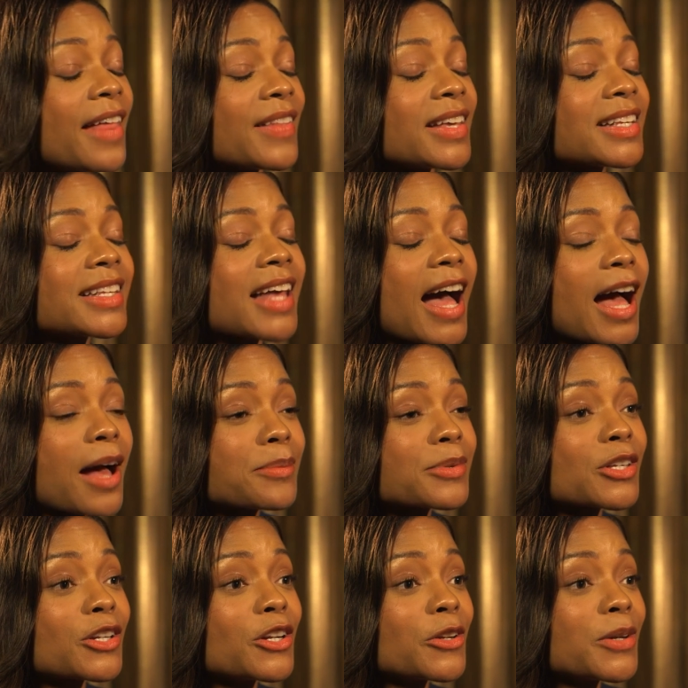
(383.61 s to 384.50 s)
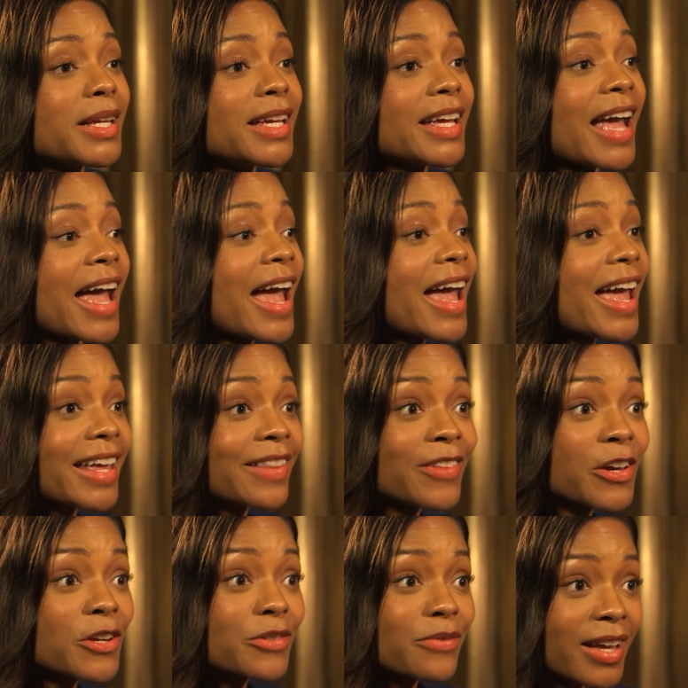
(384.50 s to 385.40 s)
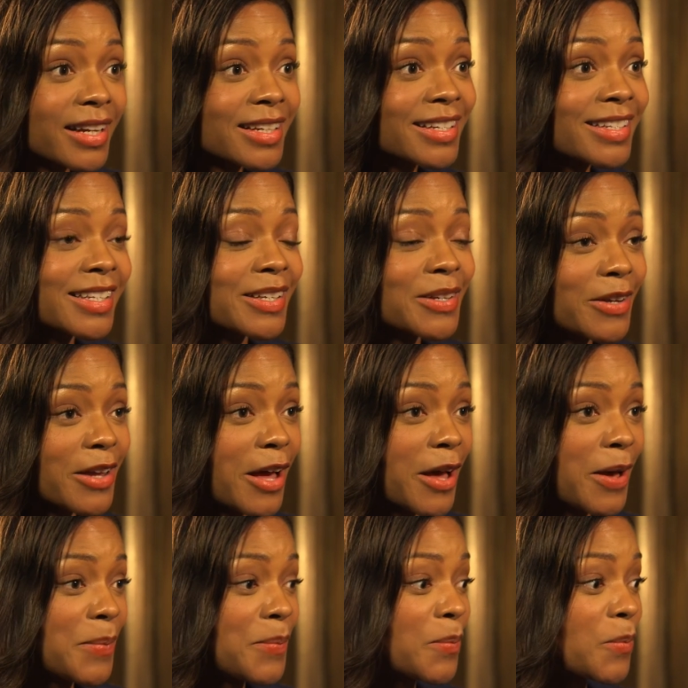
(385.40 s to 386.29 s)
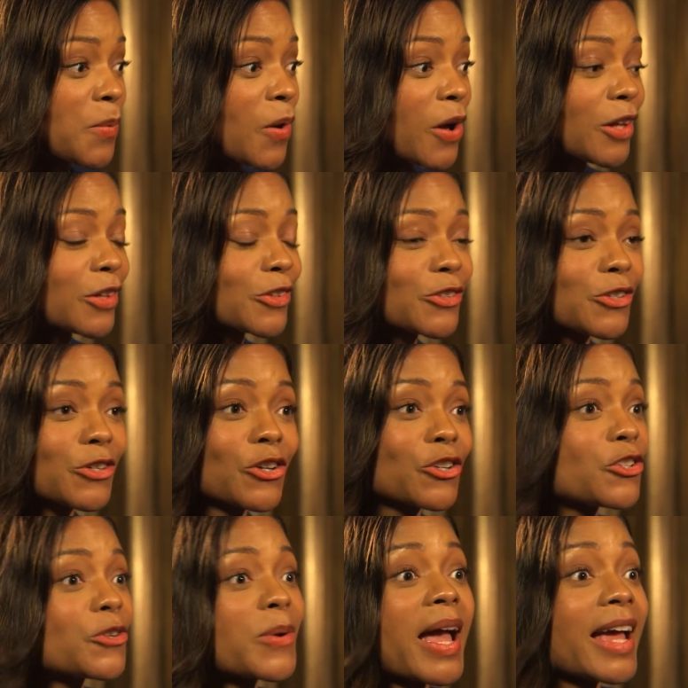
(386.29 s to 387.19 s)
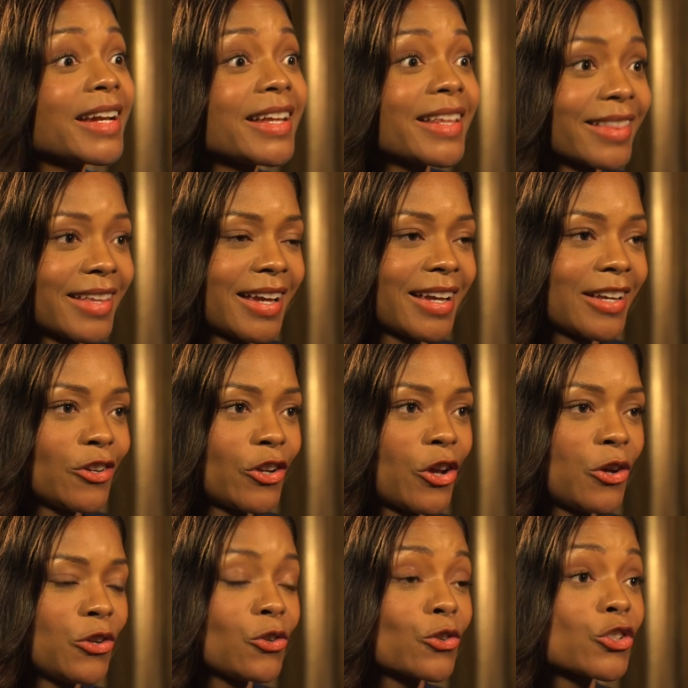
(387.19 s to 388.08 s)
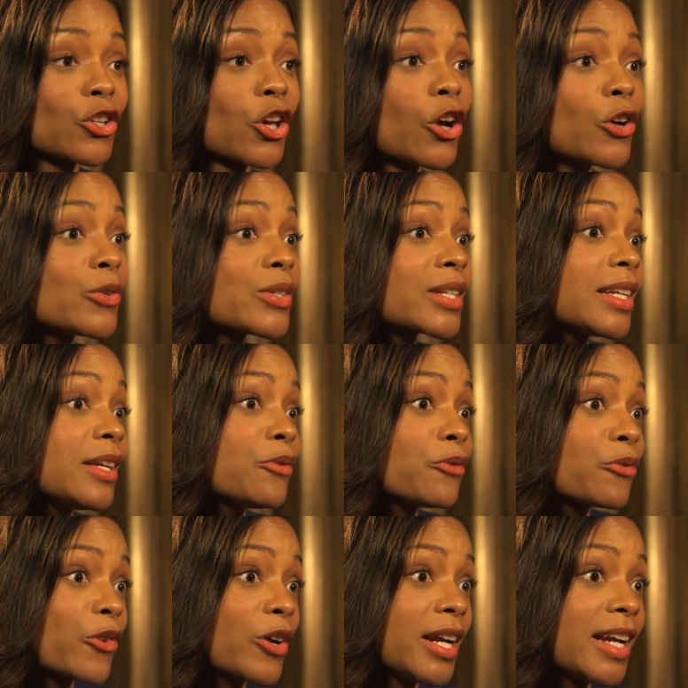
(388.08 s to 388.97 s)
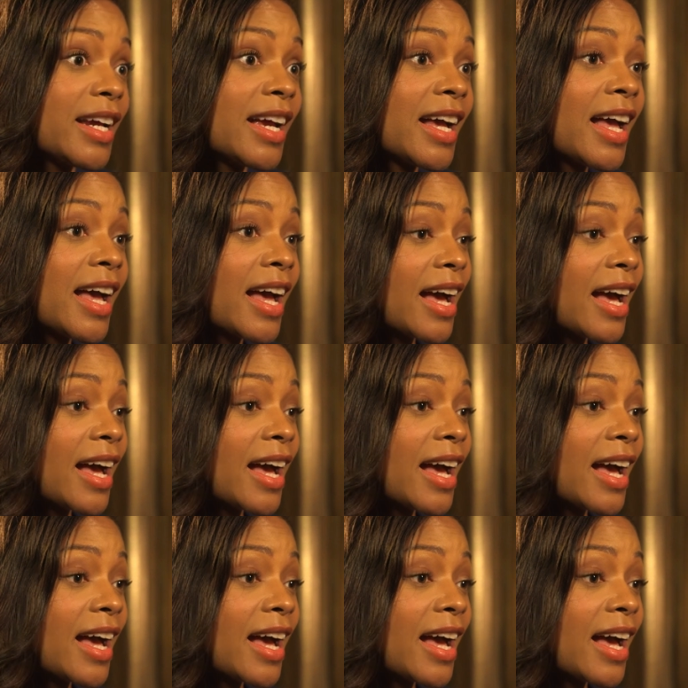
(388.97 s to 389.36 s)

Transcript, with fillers: There's absolutely, in those fantasy um, worlds, you can do anything, you know, and you're totally free.